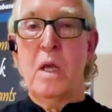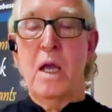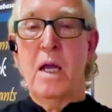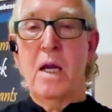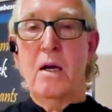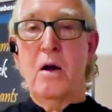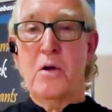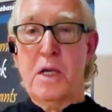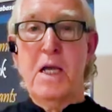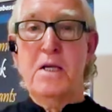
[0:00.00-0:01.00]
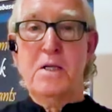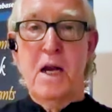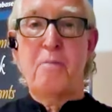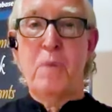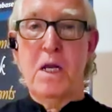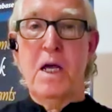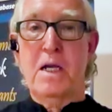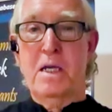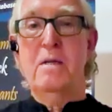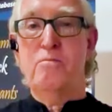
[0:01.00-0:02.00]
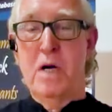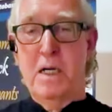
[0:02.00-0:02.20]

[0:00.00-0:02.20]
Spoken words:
And on occasion I've been lucky,